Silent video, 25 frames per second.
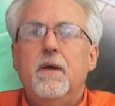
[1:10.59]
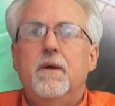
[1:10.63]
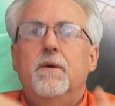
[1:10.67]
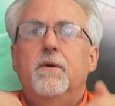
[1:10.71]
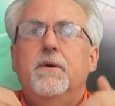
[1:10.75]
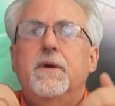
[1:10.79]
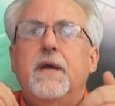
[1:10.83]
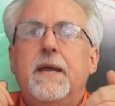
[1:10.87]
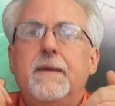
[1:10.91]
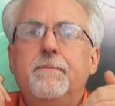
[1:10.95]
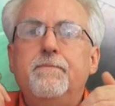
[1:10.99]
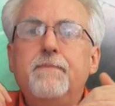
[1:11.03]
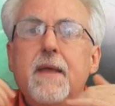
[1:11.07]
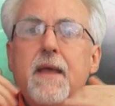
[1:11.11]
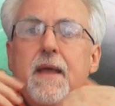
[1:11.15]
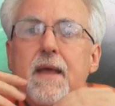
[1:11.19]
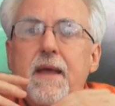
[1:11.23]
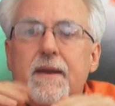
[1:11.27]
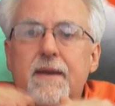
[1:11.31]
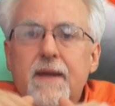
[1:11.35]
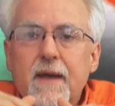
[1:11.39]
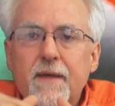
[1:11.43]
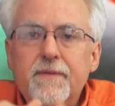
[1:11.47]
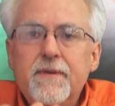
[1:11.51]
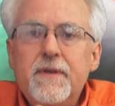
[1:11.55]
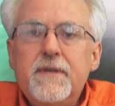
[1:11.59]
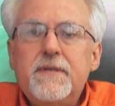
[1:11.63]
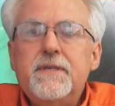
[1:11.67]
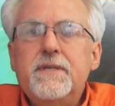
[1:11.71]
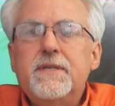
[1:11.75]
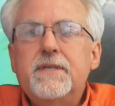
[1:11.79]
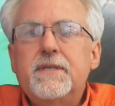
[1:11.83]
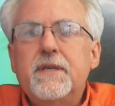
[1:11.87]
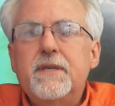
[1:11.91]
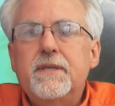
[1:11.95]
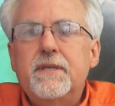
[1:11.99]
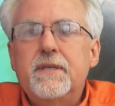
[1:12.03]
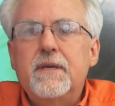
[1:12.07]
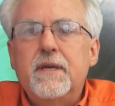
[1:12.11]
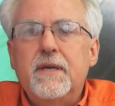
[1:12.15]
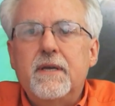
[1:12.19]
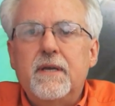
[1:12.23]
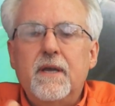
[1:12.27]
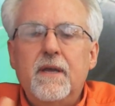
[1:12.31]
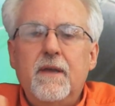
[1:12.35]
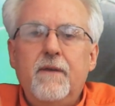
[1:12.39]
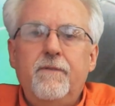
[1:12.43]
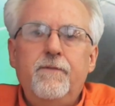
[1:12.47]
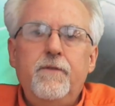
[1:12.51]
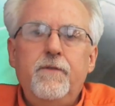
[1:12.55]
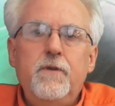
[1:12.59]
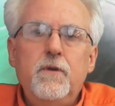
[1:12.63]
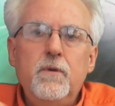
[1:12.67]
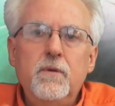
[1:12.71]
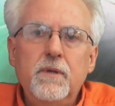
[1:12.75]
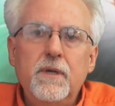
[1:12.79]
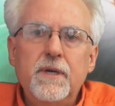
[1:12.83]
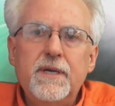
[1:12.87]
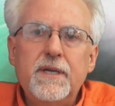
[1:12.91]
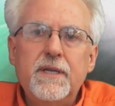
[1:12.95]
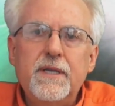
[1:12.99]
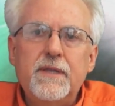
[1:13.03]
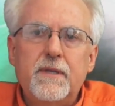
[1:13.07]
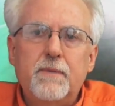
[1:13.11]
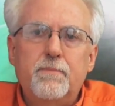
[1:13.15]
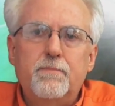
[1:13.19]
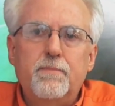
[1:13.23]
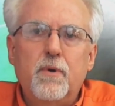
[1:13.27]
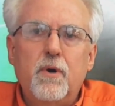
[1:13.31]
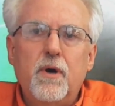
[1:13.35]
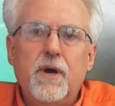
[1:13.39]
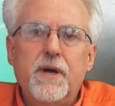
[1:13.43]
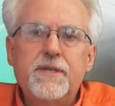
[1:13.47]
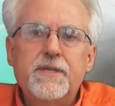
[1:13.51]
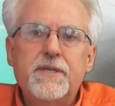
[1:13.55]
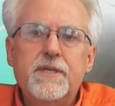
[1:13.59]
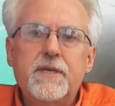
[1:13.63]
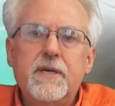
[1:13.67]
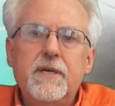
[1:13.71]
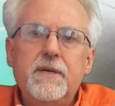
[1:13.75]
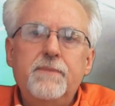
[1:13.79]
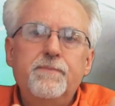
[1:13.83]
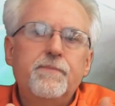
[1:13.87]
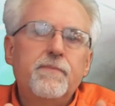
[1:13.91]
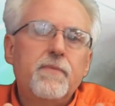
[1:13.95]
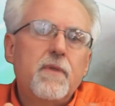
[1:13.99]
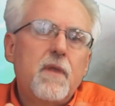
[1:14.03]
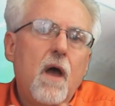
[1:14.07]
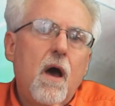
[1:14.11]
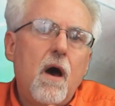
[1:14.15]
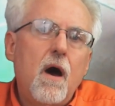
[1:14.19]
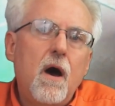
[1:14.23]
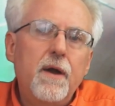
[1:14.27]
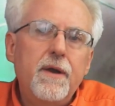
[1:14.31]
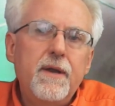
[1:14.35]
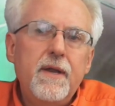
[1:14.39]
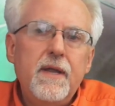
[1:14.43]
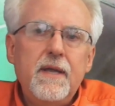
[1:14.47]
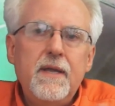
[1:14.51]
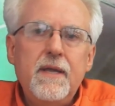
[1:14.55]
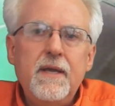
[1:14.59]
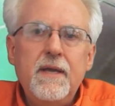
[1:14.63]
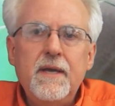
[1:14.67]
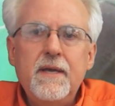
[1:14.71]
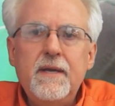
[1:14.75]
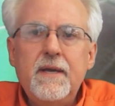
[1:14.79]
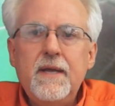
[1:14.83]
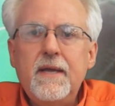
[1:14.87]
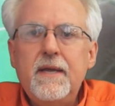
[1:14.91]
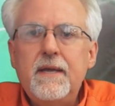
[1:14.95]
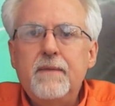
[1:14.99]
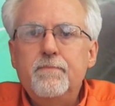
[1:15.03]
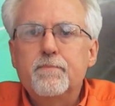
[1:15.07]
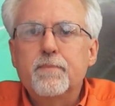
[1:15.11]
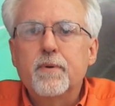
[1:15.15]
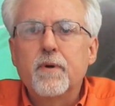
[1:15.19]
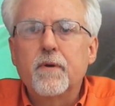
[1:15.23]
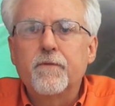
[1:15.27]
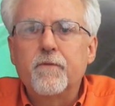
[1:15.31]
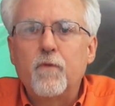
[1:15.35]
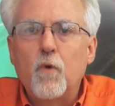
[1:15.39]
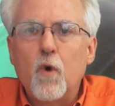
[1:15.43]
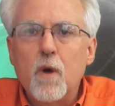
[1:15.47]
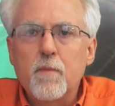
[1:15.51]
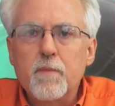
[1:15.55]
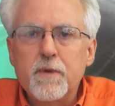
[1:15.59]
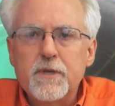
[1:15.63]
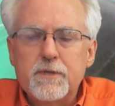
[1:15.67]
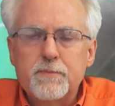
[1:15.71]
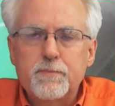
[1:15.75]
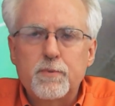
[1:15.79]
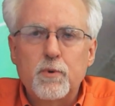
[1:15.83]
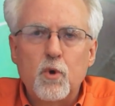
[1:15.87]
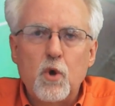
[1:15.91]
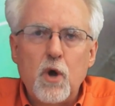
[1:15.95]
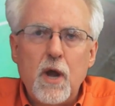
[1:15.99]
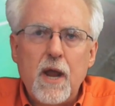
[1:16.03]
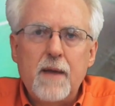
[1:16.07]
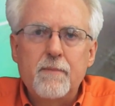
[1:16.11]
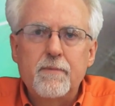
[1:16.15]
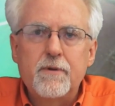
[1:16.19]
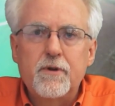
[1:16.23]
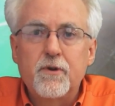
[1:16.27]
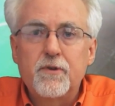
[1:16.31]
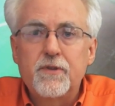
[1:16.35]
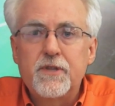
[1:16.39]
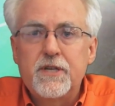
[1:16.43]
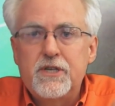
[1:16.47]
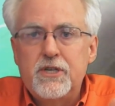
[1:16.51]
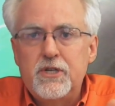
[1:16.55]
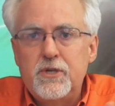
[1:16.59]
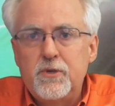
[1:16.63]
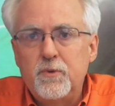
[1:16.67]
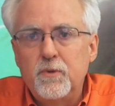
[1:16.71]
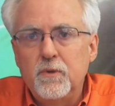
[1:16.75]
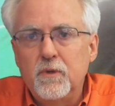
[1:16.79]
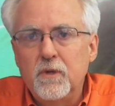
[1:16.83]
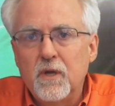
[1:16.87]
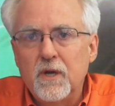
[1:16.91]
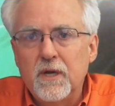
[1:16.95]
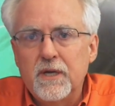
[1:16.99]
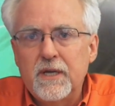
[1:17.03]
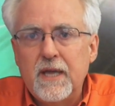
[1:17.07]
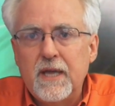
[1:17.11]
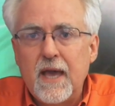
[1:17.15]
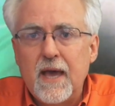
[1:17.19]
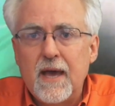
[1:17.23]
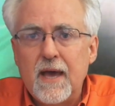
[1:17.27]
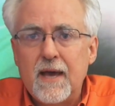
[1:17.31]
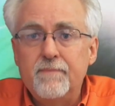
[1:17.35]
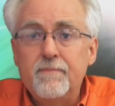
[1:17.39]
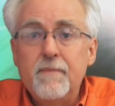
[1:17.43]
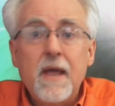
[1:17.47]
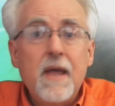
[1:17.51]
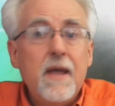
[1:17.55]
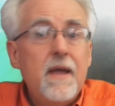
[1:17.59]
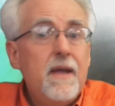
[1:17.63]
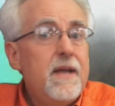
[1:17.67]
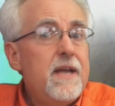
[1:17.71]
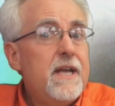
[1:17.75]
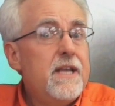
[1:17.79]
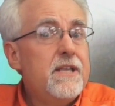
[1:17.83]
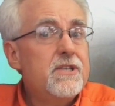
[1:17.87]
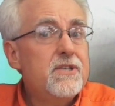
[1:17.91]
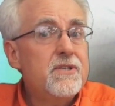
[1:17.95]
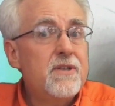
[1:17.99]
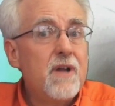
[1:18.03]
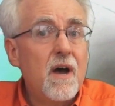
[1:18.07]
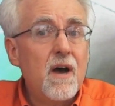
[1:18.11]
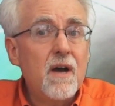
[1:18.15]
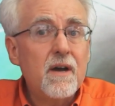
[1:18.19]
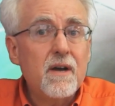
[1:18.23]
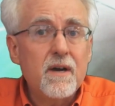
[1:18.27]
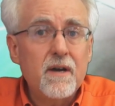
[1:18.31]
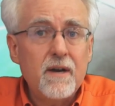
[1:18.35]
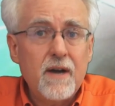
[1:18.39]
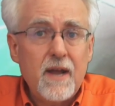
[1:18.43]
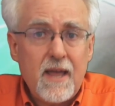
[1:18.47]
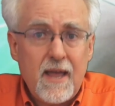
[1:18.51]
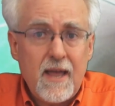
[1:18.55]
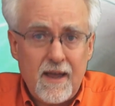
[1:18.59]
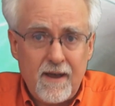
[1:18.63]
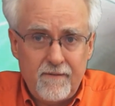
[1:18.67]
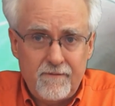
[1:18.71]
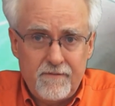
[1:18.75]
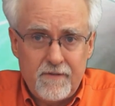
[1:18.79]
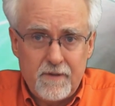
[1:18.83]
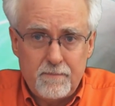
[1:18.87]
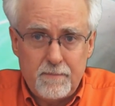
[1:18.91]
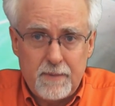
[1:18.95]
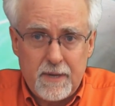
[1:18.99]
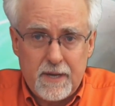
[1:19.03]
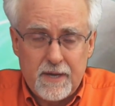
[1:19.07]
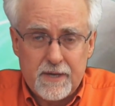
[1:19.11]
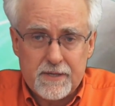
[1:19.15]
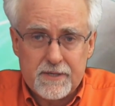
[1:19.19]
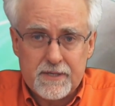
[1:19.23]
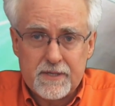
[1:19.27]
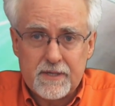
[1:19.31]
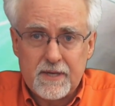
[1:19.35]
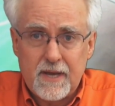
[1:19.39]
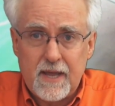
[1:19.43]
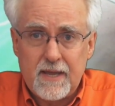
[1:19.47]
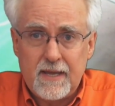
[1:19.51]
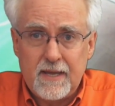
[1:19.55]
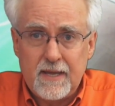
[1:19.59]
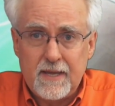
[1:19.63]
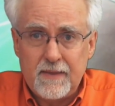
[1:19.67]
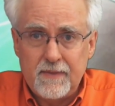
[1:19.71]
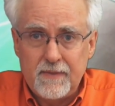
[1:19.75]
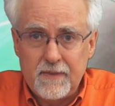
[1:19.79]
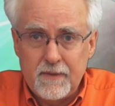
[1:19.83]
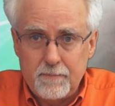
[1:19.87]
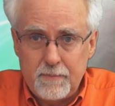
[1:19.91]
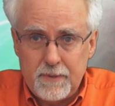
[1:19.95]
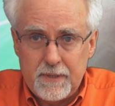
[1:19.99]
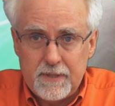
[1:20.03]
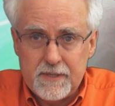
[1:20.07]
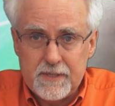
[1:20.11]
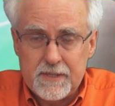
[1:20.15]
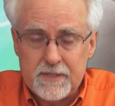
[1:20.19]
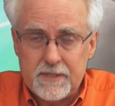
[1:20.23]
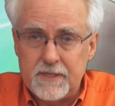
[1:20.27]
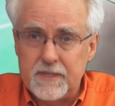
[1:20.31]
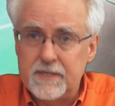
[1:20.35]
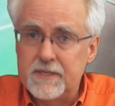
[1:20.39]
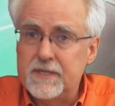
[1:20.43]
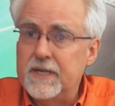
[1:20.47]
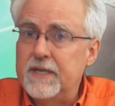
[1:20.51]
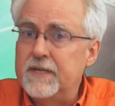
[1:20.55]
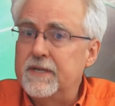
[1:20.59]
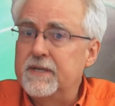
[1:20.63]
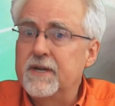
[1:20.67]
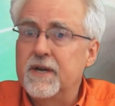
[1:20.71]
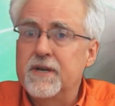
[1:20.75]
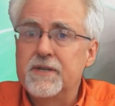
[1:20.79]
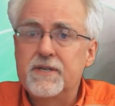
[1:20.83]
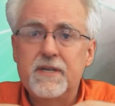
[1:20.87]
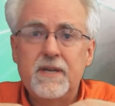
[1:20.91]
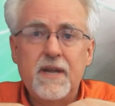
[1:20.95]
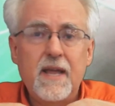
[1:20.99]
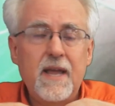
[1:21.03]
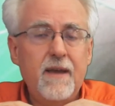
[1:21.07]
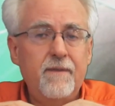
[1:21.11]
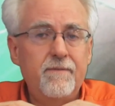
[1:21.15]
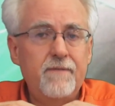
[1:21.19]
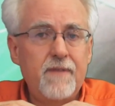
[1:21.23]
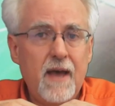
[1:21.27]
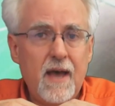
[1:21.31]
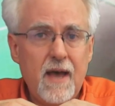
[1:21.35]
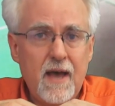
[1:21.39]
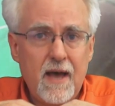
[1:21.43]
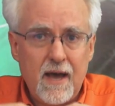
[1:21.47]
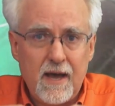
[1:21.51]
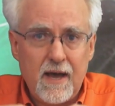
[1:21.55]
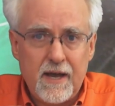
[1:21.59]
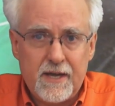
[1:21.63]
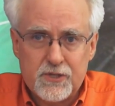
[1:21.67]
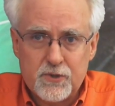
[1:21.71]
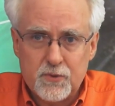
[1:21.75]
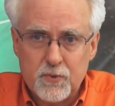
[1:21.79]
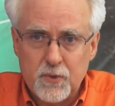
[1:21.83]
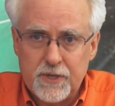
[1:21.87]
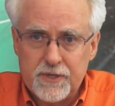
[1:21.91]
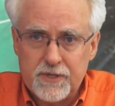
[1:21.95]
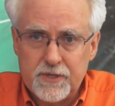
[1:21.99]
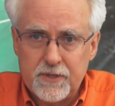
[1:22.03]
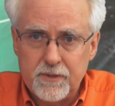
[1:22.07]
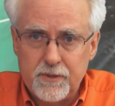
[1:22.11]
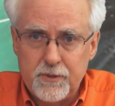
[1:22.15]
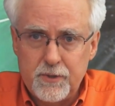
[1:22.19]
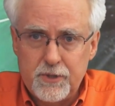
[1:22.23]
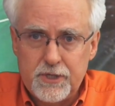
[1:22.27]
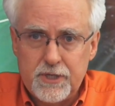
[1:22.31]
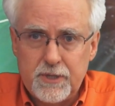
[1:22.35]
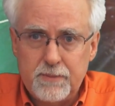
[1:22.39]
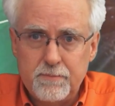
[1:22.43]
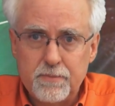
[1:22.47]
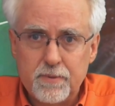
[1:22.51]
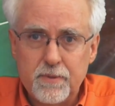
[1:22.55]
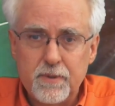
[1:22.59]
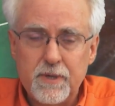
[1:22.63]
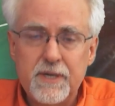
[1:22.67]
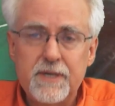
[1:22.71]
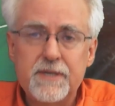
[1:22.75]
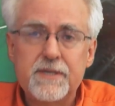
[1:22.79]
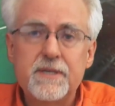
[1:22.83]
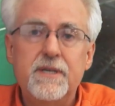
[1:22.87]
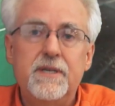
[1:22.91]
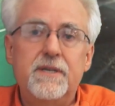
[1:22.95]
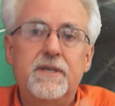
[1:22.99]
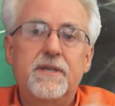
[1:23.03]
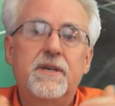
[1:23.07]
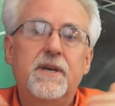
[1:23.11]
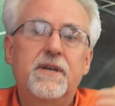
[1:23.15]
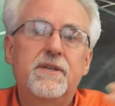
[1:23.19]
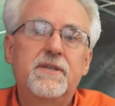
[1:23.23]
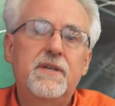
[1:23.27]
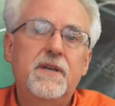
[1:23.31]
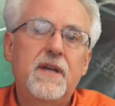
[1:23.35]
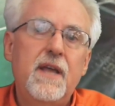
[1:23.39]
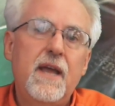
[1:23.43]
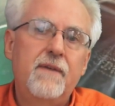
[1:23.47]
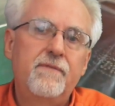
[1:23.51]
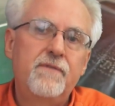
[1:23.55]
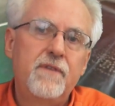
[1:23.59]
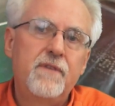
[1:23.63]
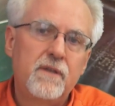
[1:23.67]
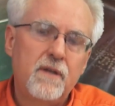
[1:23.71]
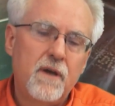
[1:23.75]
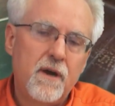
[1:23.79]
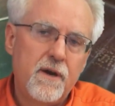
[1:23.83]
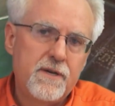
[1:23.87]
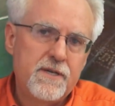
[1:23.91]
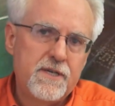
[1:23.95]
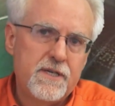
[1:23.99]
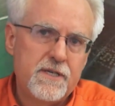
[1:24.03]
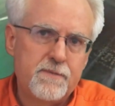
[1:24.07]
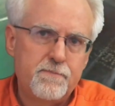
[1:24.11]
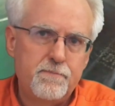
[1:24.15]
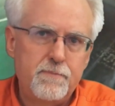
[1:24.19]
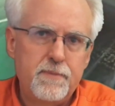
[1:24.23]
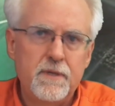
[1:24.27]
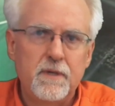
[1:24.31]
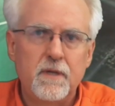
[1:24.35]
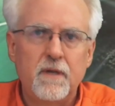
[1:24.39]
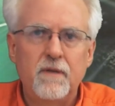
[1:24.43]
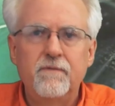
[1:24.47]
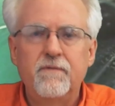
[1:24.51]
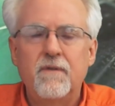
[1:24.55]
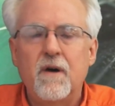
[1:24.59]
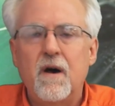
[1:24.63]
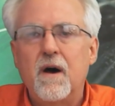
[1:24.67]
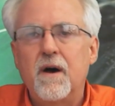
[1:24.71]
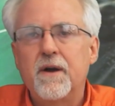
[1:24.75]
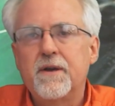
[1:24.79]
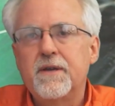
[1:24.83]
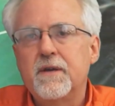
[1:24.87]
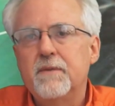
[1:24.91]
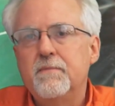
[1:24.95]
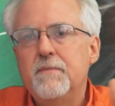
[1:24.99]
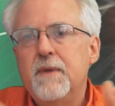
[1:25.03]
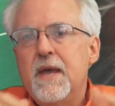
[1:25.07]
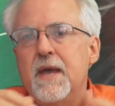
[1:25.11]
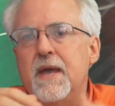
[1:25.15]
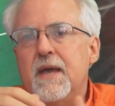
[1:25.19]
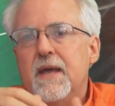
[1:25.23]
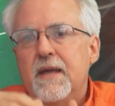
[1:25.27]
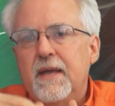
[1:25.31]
Okay, now this is the thing. If you look at the Prusa on any performance parameter that you look at, it's not going to have the best in the business. It doesn't have the highest resolution prints. It doesn't have the largest build volume.